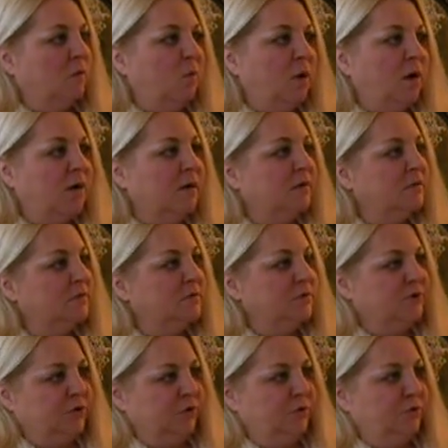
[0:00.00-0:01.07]

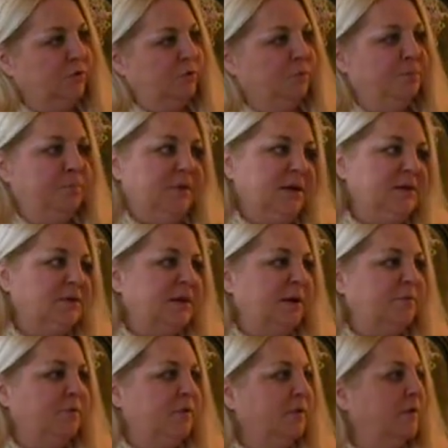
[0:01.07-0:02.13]
1, 2, big
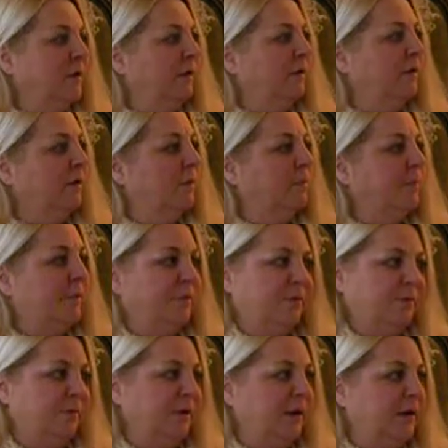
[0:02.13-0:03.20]
step for the curb,
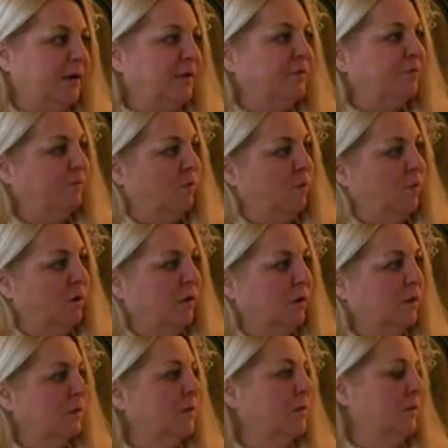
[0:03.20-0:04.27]
3, 4,
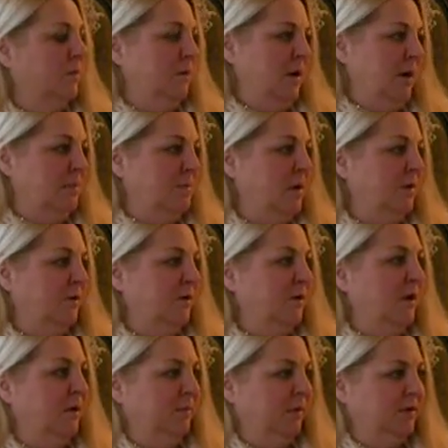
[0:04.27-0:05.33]
I
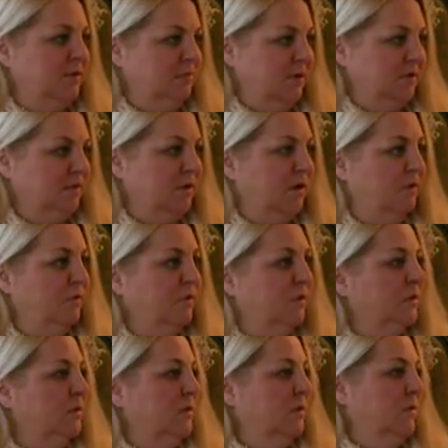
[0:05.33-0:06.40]
muttered, humming to myself,
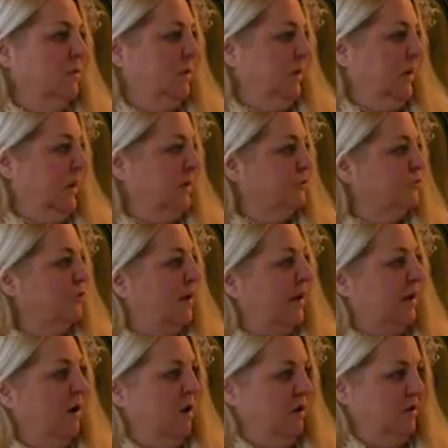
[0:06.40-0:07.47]
and
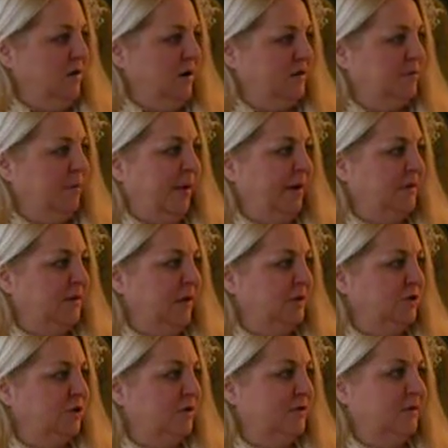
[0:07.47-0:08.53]
trying hard not to pay
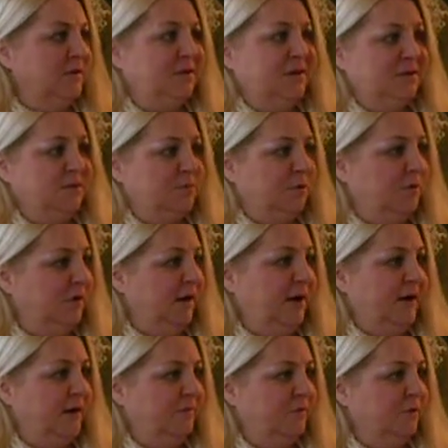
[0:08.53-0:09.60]
attention to the dismal
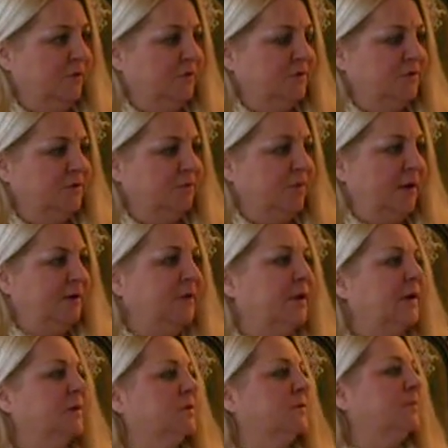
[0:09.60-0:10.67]
late afternoon
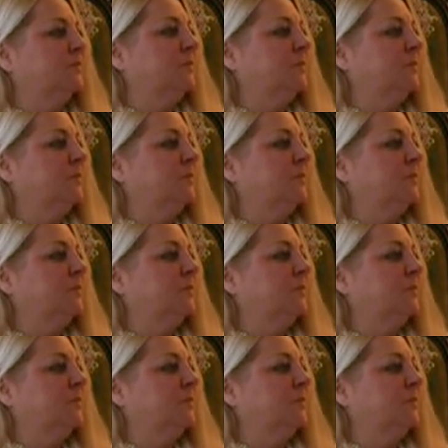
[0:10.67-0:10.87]
surroundings.